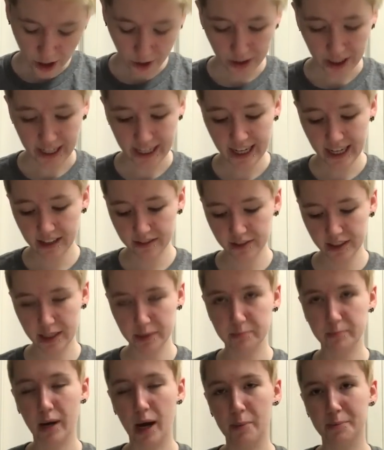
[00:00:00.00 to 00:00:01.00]
yeah, I have
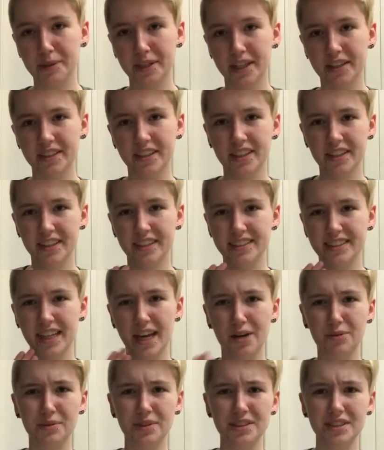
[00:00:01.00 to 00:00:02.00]
lip popping on here because
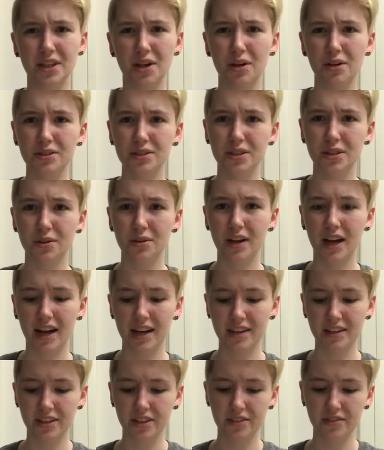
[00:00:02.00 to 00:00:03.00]
that one's also
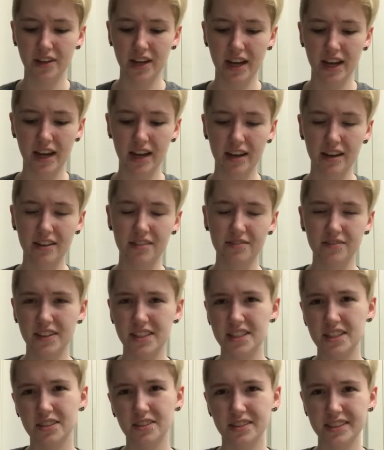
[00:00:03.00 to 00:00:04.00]
kind of a
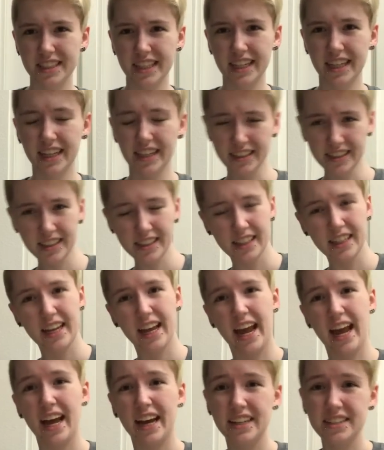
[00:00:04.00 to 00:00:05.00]
physical tic
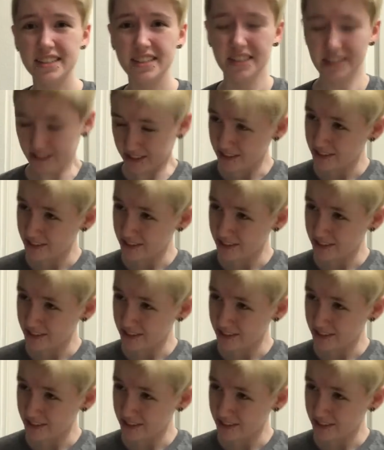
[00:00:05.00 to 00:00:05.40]
and